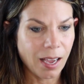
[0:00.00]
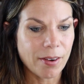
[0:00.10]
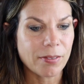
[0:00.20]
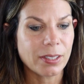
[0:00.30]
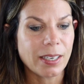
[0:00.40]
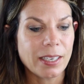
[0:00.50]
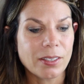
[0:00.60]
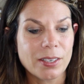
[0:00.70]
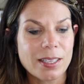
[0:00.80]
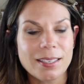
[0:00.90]
Every day
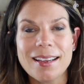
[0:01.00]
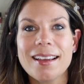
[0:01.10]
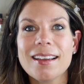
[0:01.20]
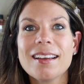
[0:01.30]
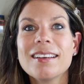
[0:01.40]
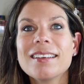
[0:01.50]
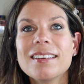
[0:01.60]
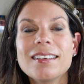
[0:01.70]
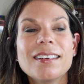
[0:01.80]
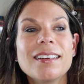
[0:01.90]
during the day.
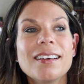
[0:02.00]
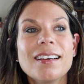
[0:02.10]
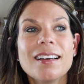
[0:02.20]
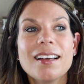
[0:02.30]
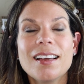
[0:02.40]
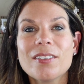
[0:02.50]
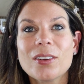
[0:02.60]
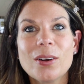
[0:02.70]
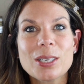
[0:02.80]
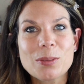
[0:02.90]
And of
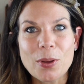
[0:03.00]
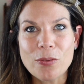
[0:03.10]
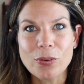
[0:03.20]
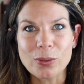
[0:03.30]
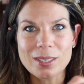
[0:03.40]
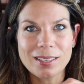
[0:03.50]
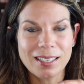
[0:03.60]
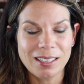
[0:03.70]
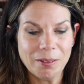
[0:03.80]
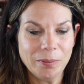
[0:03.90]
course my faux
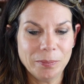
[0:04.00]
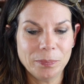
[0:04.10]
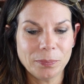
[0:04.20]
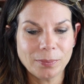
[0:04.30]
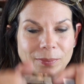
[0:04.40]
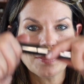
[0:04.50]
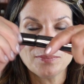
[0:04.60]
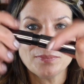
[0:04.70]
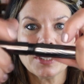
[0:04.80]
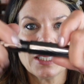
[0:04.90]
cil.
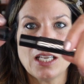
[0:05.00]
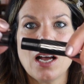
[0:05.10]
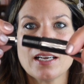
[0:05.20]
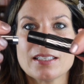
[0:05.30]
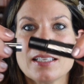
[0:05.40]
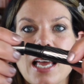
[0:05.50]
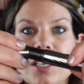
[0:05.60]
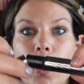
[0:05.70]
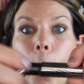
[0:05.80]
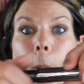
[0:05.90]
Longest lash.
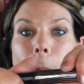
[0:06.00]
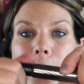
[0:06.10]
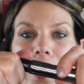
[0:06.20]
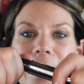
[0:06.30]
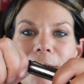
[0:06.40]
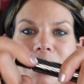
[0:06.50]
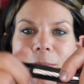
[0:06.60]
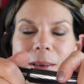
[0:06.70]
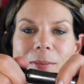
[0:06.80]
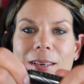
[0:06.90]
Oh, that was
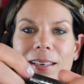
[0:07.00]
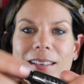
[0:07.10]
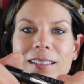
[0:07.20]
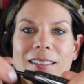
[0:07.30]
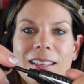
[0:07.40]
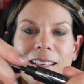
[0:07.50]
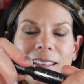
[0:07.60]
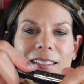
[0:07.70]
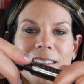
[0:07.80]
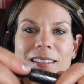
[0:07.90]
my one.
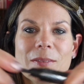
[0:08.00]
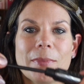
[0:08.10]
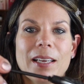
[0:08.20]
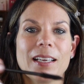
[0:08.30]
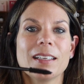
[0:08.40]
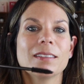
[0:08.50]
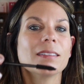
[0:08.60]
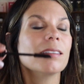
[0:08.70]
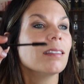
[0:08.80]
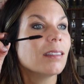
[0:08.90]
It's my
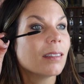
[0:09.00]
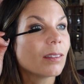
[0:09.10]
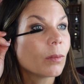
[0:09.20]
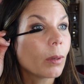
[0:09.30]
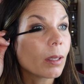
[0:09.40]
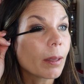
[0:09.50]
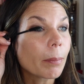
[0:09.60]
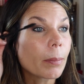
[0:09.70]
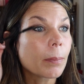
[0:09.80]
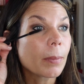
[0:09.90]
one that
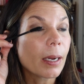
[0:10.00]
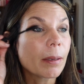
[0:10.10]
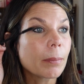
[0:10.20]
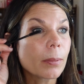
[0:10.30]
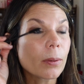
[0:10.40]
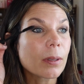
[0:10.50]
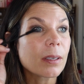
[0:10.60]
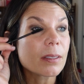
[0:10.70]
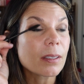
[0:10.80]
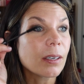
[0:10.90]
kind of broke
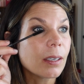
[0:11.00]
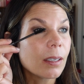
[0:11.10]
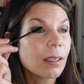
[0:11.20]
there, sorry.